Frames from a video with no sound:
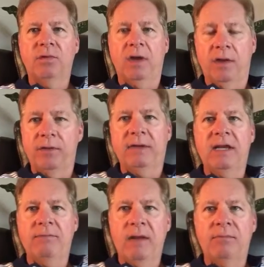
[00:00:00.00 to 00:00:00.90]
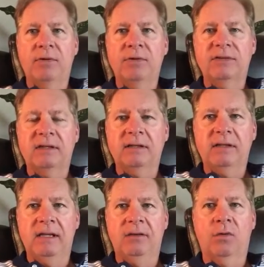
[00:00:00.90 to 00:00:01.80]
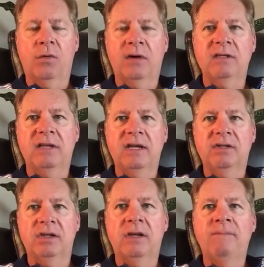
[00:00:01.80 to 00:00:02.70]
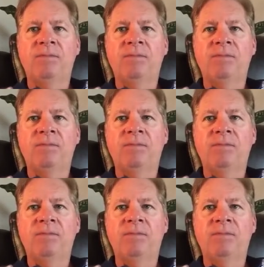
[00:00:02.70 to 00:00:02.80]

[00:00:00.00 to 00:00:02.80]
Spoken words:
with other team members in their organization.